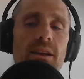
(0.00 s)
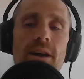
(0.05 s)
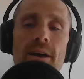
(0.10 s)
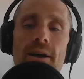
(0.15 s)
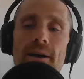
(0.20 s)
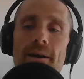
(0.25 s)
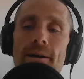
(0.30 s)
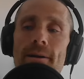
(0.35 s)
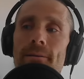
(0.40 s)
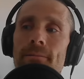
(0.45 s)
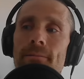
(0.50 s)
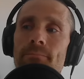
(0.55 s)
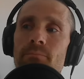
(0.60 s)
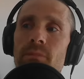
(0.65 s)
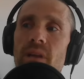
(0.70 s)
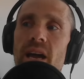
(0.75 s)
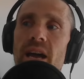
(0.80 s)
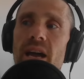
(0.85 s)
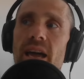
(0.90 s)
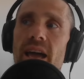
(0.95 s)
Uh,
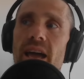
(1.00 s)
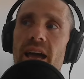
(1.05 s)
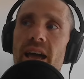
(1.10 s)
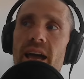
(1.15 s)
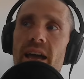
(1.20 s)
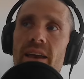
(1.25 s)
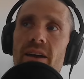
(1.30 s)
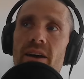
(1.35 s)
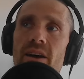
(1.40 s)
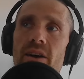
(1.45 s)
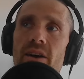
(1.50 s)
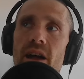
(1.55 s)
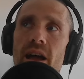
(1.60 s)
I had uh,